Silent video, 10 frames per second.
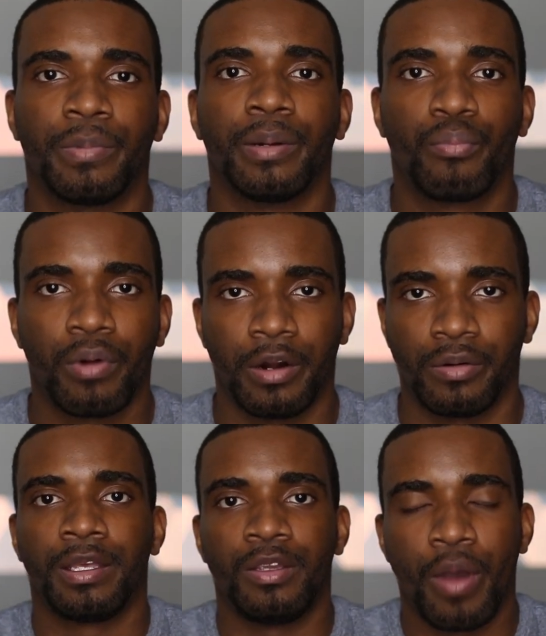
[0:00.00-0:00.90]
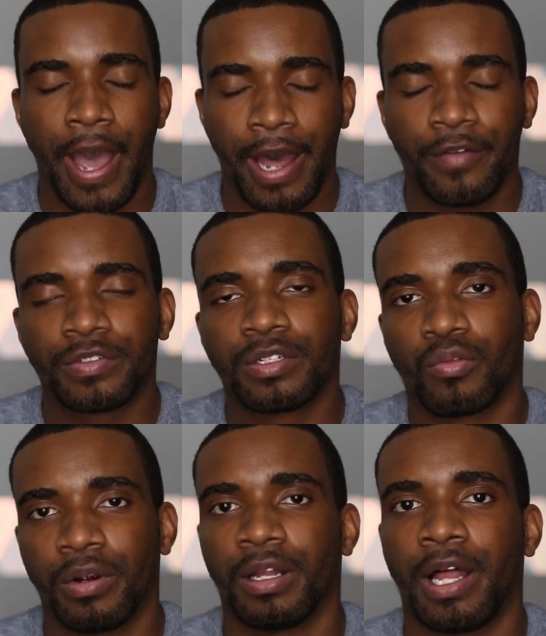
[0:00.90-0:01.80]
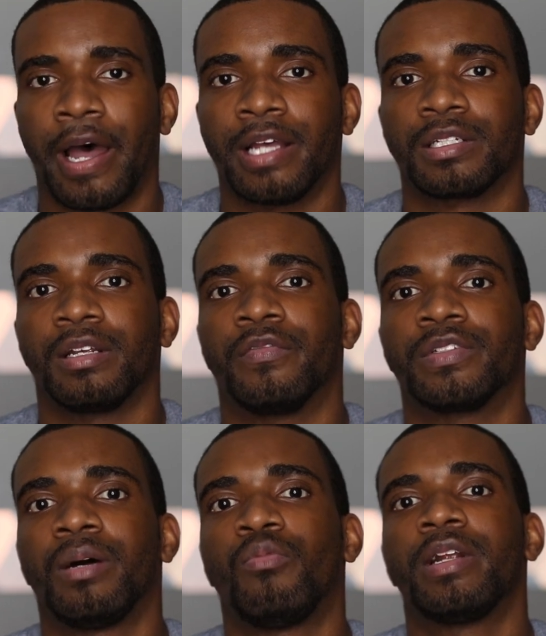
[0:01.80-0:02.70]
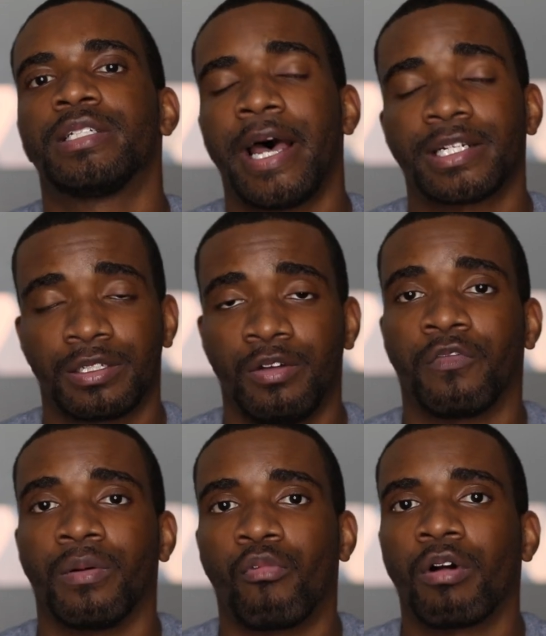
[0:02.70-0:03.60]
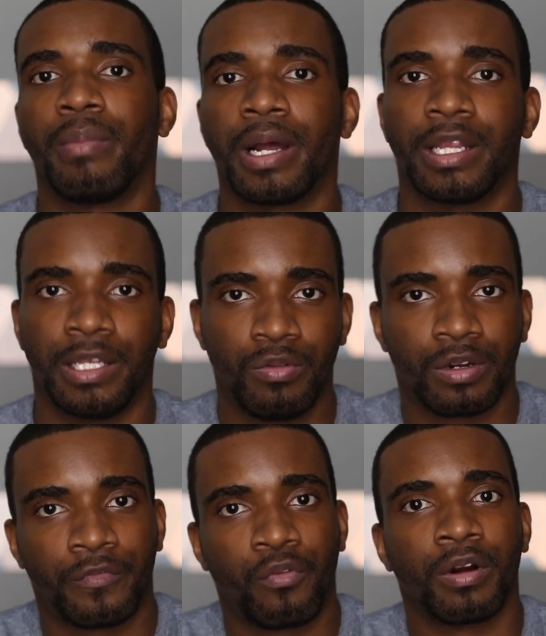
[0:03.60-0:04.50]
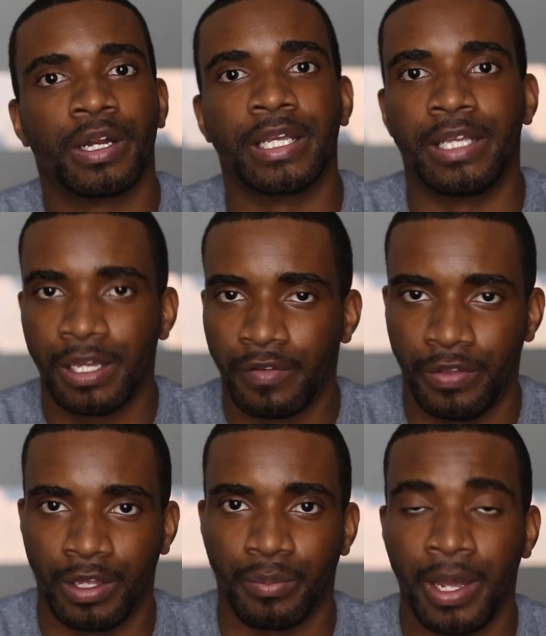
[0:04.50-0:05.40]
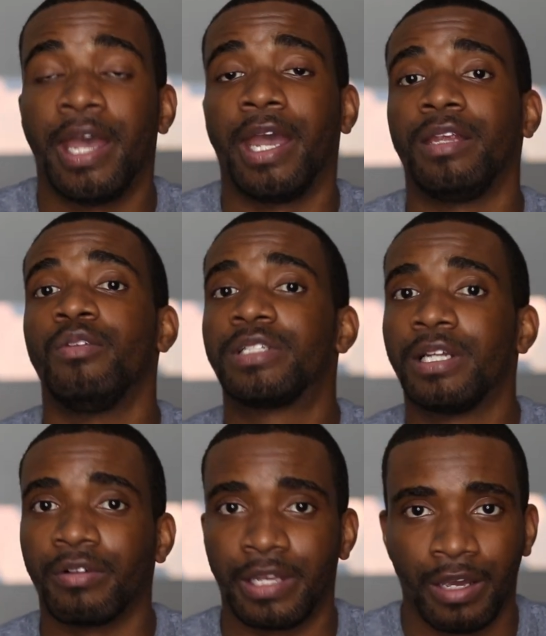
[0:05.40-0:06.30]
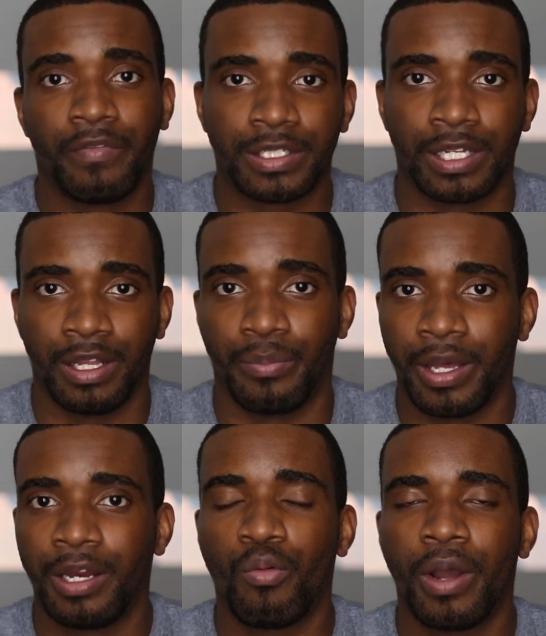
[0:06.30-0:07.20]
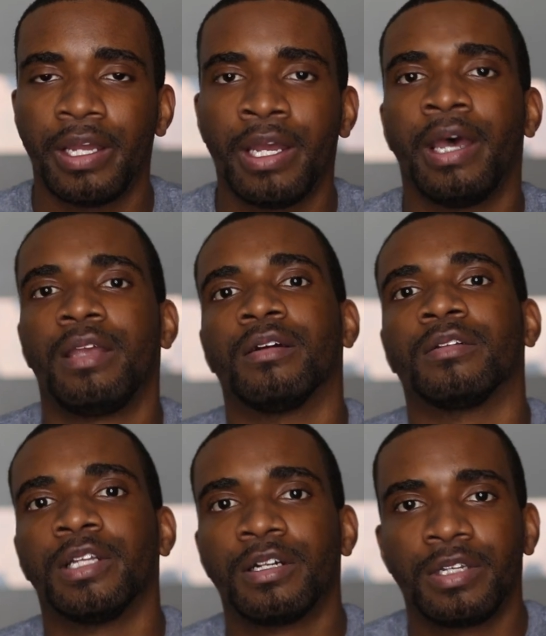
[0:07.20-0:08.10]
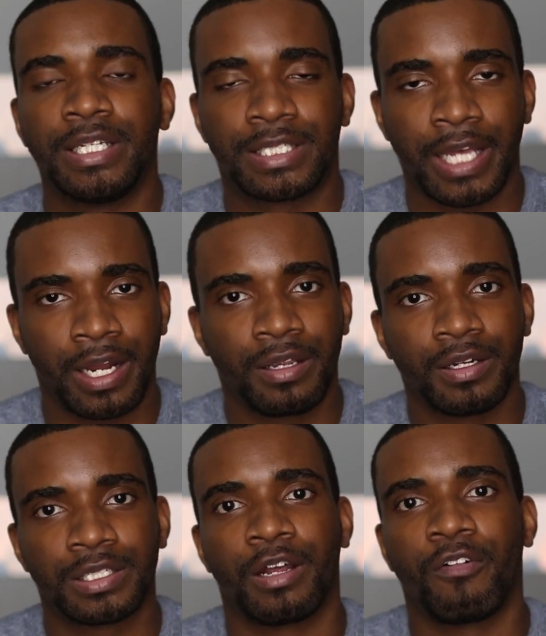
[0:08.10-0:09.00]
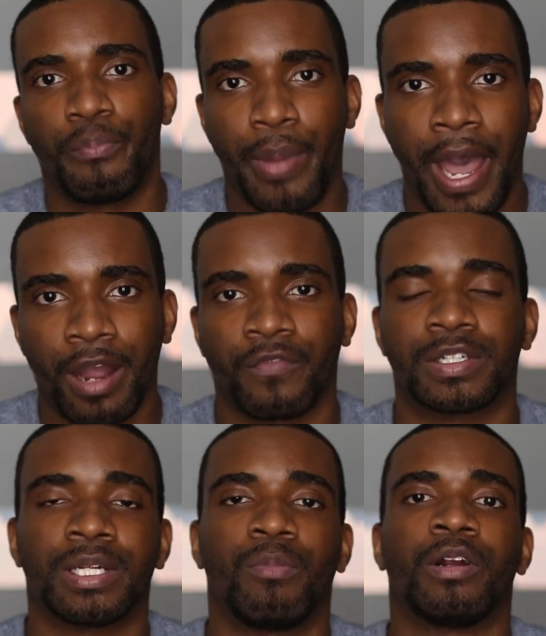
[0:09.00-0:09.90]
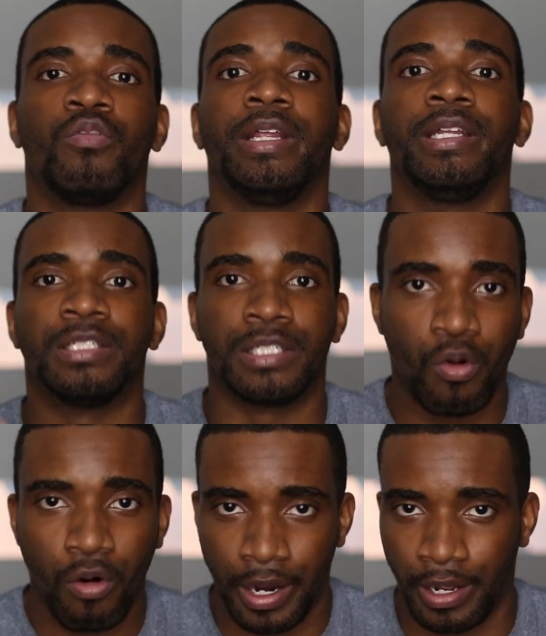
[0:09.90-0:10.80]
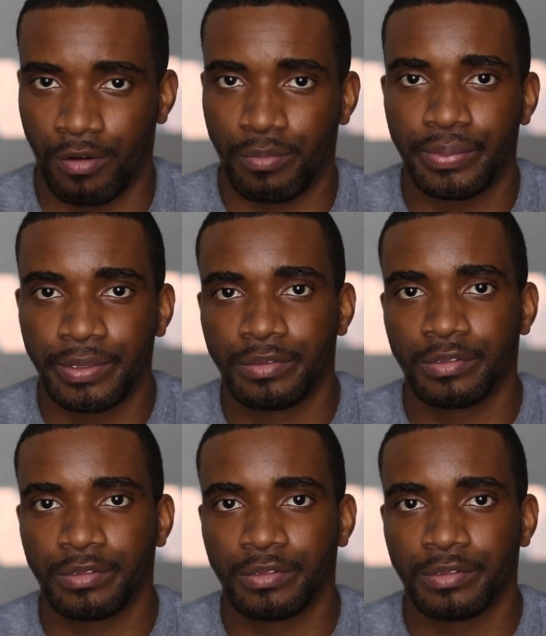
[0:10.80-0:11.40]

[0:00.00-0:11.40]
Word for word: But, bro, you have to realize if someone is asking you for more money than you can afford to give them and you still give it to them anyway, you're literally setting yourself back for someone who needs your help.